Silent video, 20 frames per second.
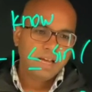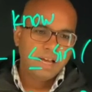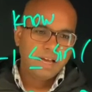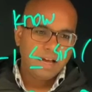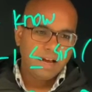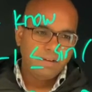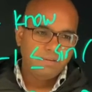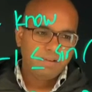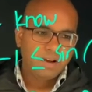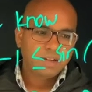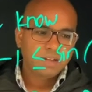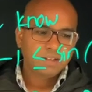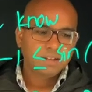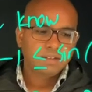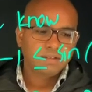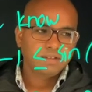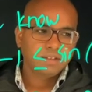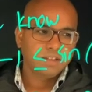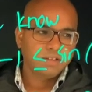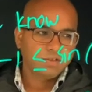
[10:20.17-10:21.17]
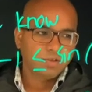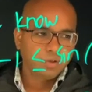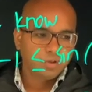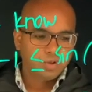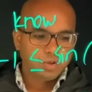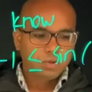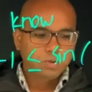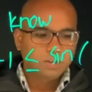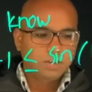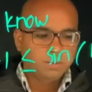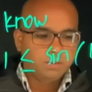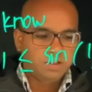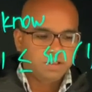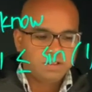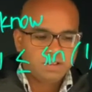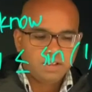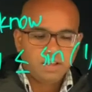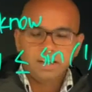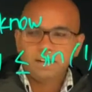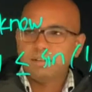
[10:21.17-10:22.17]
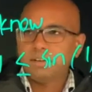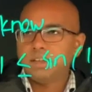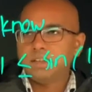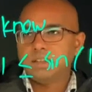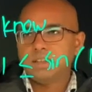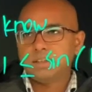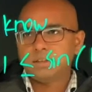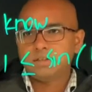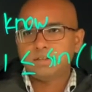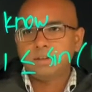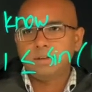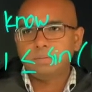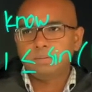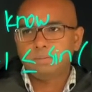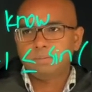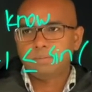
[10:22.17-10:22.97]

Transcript: And finally it says those two limits agree, they are same.